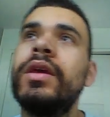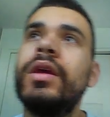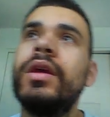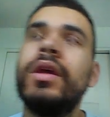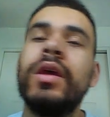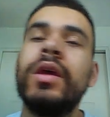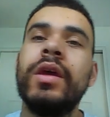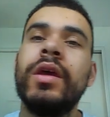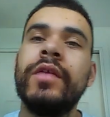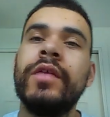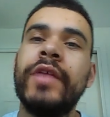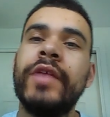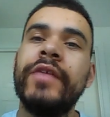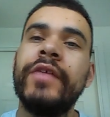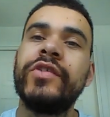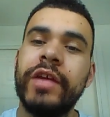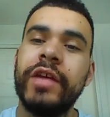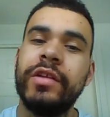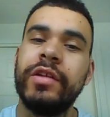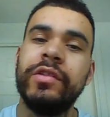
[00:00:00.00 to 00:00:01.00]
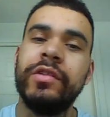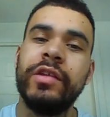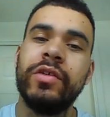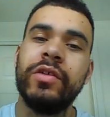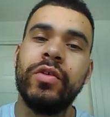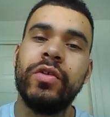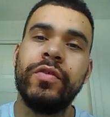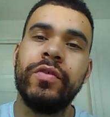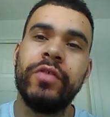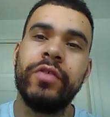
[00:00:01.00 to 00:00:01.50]
They've signed a deal
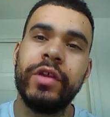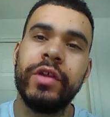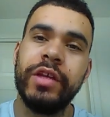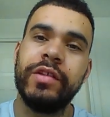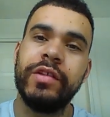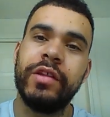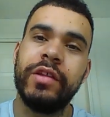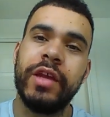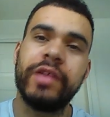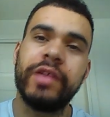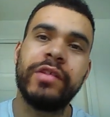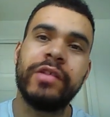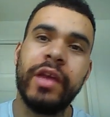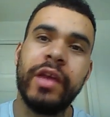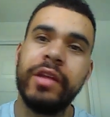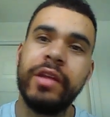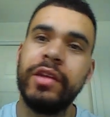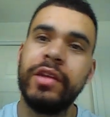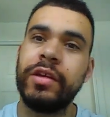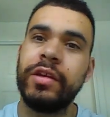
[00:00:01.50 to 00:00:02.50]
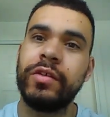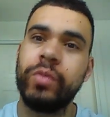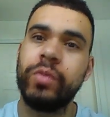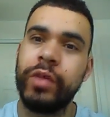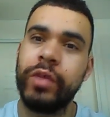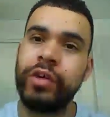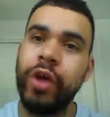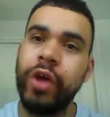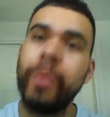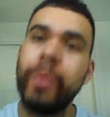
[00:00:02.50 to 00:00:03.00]
for at least the next 10 years, or they're
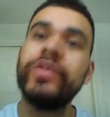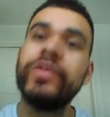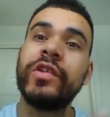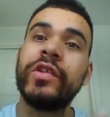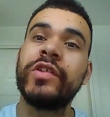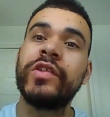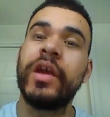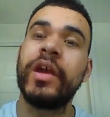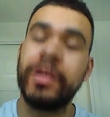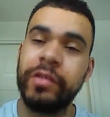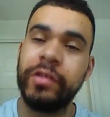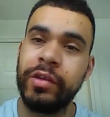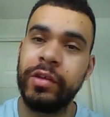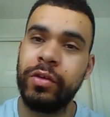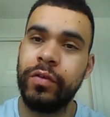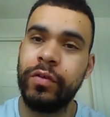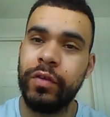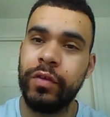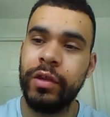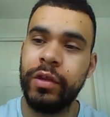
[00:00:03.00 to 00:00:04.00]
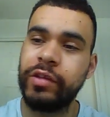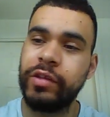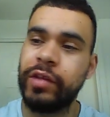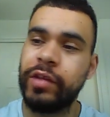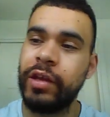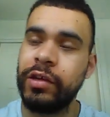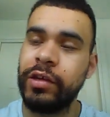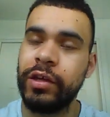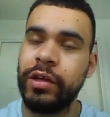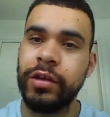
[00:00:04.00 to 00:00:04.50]
going to sign a deal for the next 10
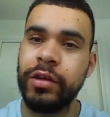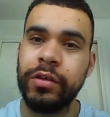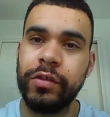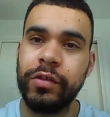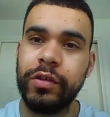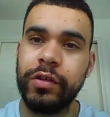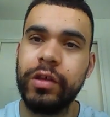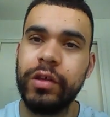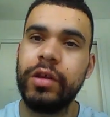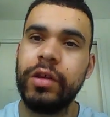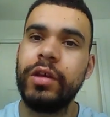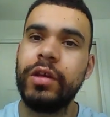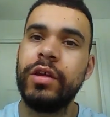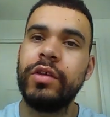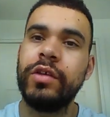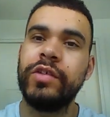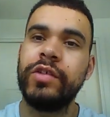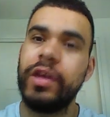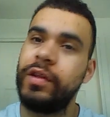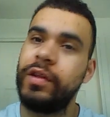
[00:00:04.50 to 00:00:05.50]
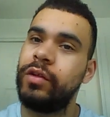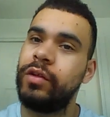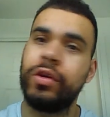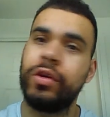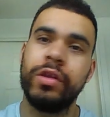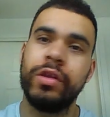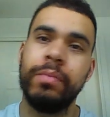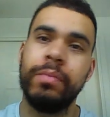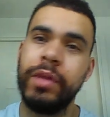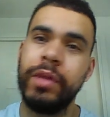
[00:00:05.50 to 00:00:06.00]
years, saying they're not going to
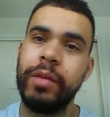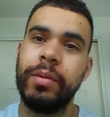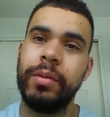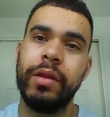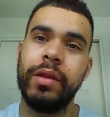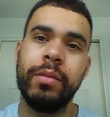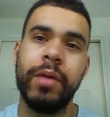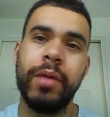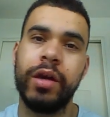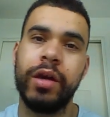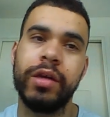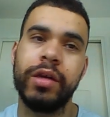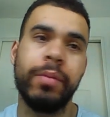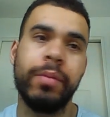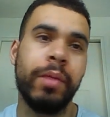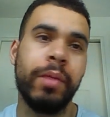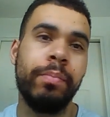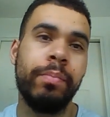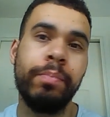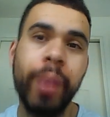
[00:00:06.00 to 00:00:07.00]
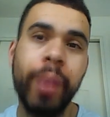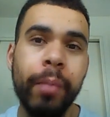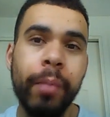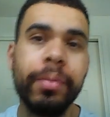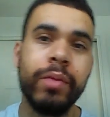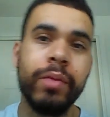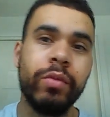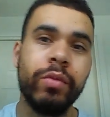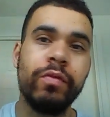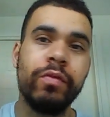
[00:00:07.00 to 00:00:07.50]
manipulate the market by pumping it
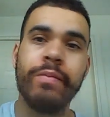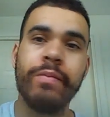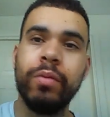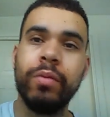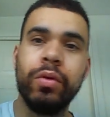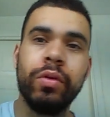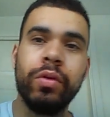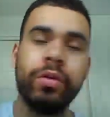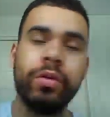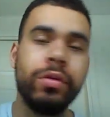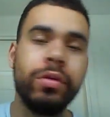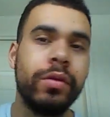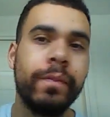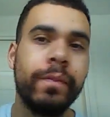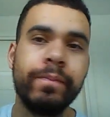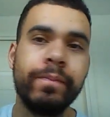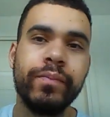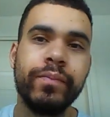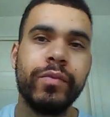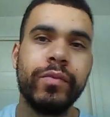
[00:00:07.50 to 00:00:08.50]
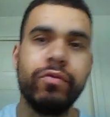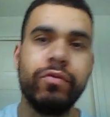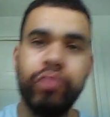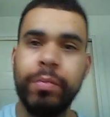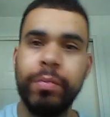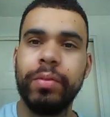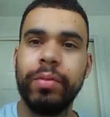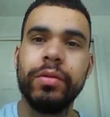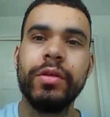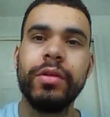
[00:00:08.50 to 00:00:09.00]
with more Ripple.
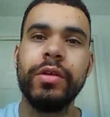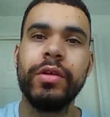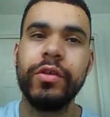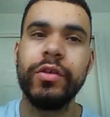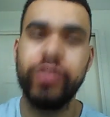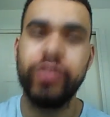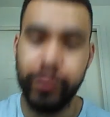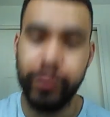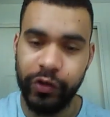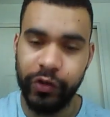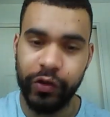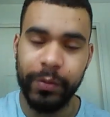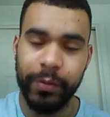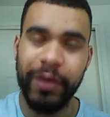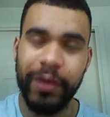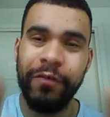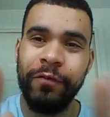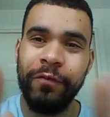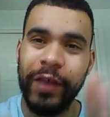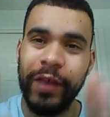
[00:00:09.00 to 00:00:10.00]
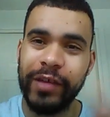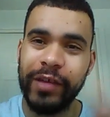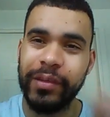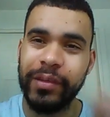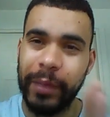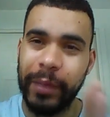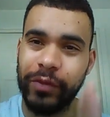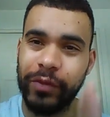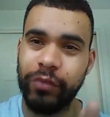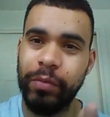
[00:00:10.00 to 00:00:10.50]
So it's just going to be a fixed amount of
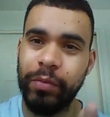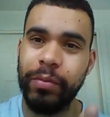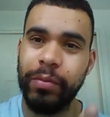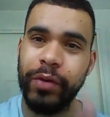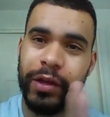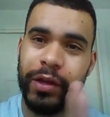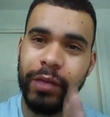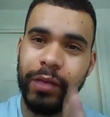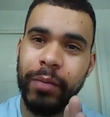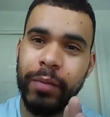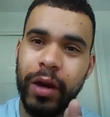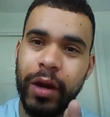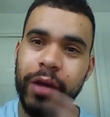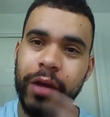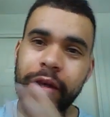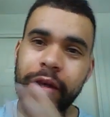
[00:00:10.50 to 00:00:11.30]
Ripple in the market.